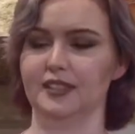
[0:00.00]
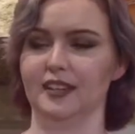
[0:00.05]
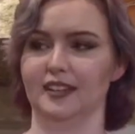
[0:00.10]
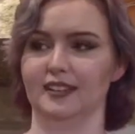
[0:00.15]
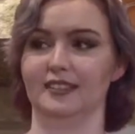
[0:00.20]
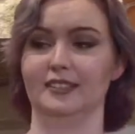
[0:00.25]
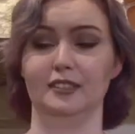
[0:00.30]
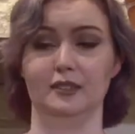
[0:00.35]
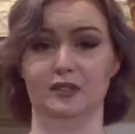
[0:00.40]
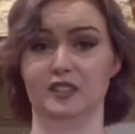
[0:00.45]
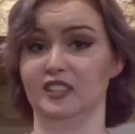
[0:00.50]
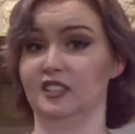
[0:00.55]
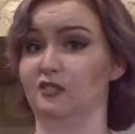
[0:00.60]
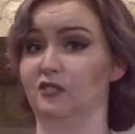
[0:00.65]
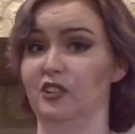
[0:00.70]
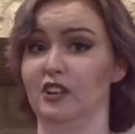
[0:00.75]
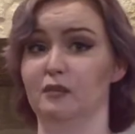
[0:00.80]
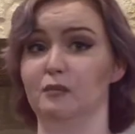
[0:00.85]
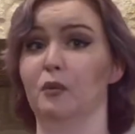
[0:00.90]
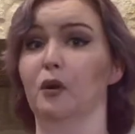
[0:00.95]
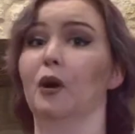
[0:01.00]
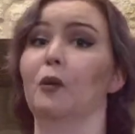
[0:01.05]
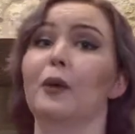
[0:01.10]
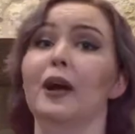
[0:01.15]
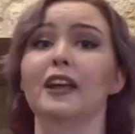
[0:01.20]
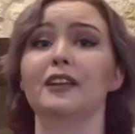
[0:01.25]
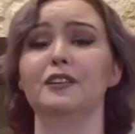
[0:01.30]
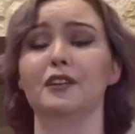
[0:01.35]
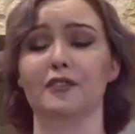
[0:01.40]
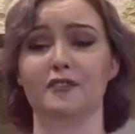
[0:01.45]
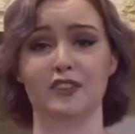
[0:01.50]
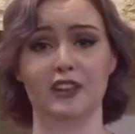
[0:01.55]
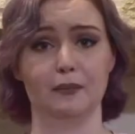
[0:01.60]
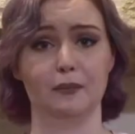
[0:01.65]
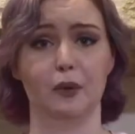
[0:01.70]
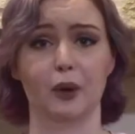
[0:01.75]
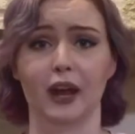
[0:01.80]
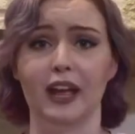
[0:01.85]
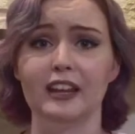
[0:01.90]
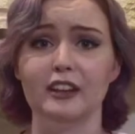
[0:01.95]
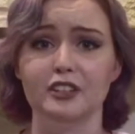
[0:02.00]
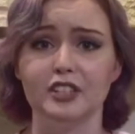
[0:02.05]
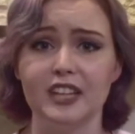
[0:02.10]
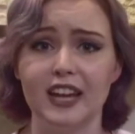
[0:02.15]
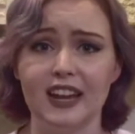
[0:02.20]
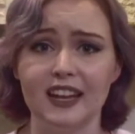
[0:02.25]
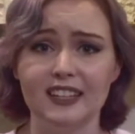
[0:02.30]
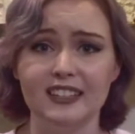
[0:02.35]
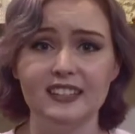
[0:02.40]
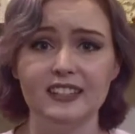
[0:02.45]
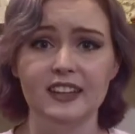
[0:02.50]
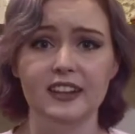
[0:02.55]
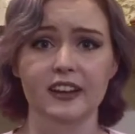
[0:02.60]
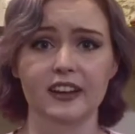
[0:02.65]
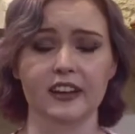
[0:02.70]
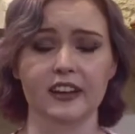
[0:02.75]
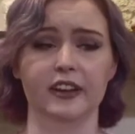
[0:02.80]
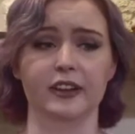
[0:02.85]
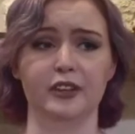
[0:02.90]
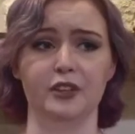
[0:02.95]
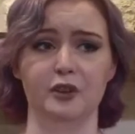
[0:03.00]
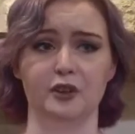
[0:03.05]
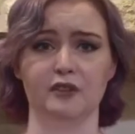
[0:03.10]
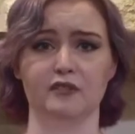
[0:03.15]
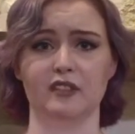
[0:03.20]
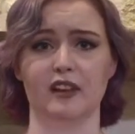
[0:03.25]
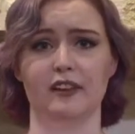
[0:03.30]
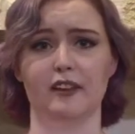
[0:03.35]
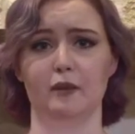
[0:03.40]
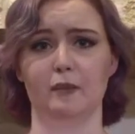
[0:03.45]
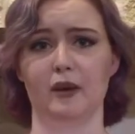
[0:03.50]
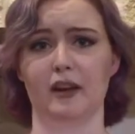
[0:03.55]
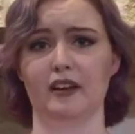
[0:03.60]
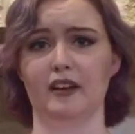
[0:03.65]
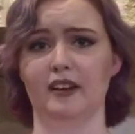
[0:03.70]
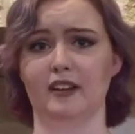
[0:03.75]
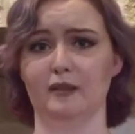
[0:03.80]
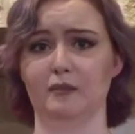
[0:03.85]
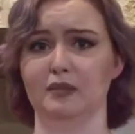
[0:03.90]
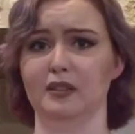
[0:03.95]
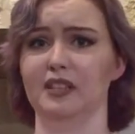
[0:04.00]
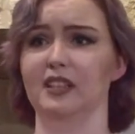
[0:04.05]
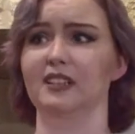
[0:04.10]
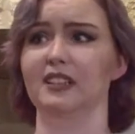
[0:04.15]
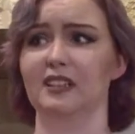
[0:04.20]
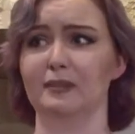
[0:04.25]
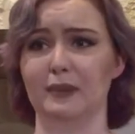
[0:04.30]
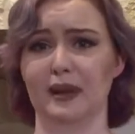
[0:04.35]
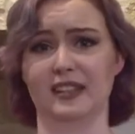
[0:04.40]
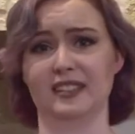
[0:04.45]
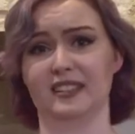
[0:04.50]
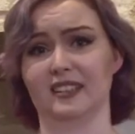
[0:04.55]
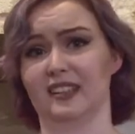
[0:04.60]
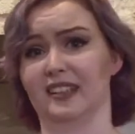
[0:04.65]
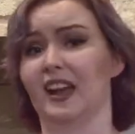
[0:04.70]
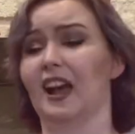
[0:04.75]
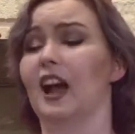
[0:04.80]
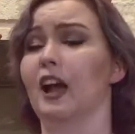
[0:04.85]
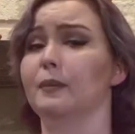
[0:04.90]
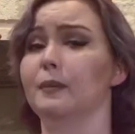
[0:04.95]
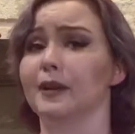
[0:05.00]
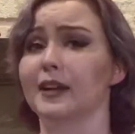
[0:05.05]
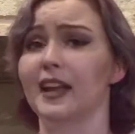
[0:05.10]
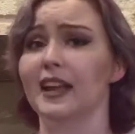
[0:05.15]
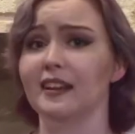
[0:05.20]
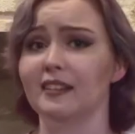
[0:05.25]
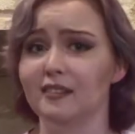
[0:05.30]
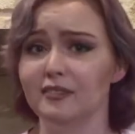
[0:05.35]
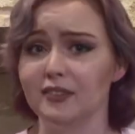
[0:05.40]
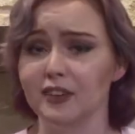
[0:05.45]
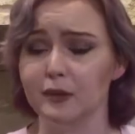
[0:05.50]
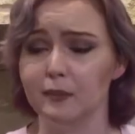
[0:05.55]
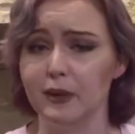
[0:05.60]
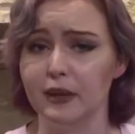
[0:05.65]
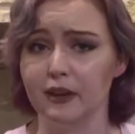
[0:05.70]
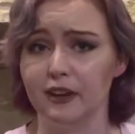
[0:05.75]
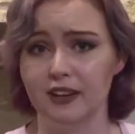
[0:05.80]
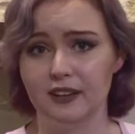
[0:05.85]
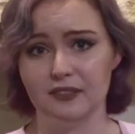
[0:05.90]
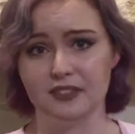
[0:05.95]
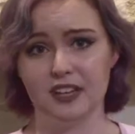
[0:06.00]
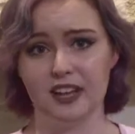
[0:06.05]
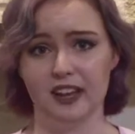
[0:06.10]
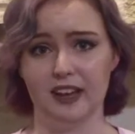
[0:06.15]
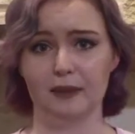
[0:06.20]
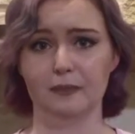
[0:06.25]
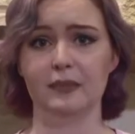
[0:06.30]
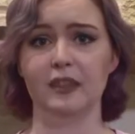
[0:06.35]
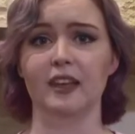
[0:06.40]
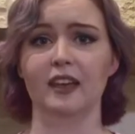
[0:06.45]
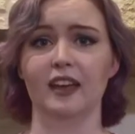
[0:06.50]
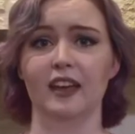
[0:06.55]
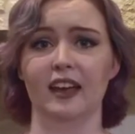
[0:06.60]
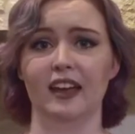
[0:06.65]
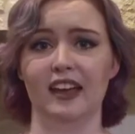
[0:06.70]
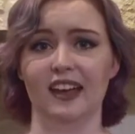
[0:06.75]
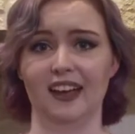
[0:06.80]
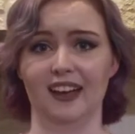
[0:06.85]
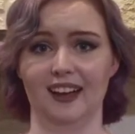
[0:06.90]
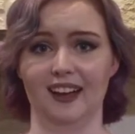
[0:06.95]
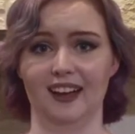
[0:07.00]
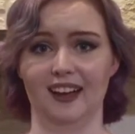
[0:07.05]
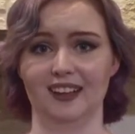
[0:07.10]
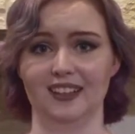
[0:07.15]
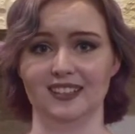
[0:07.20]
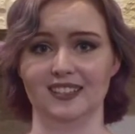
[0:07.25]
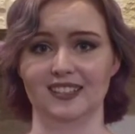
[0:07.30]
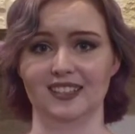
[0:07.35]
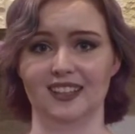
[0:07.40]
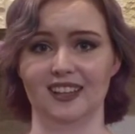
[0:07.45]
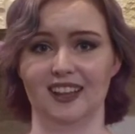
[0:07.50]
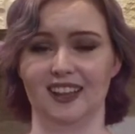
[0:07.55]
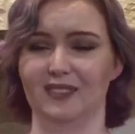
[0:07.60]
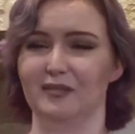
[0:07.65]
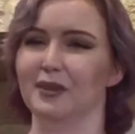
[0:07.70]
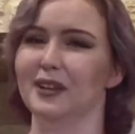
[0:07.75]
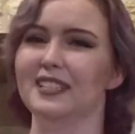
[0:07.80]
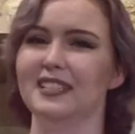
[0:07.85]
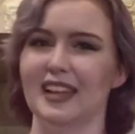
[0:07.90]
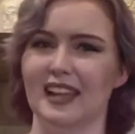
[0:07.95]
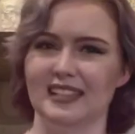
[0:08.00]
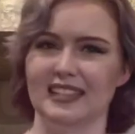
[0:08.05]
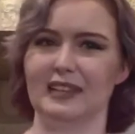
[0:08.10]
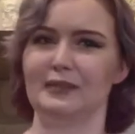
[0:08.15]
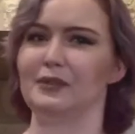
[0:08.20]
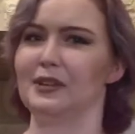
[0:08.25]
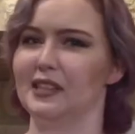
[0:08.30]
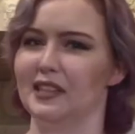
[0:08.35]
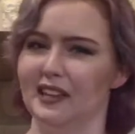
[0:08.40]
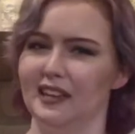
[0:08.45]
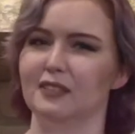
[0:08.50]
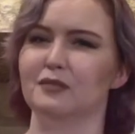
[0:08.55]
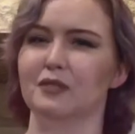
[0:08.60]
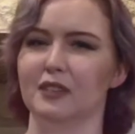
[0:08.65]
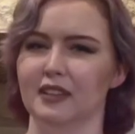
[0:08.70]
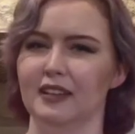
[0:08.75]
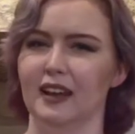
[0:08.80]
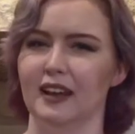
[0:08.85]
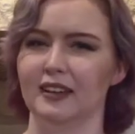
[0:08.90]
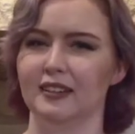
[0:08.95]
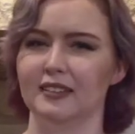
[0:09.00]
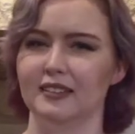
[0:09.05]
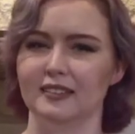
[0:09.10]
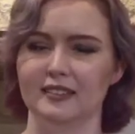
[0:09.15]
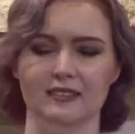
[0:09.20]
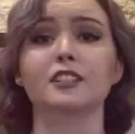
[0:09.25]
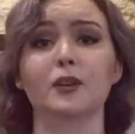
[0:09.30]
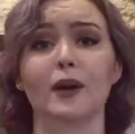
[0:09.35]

It's, you just feel more awake, you feel more energized, you have let your body completely basically hibernate for a period of time, and it resets everything. It's really nice.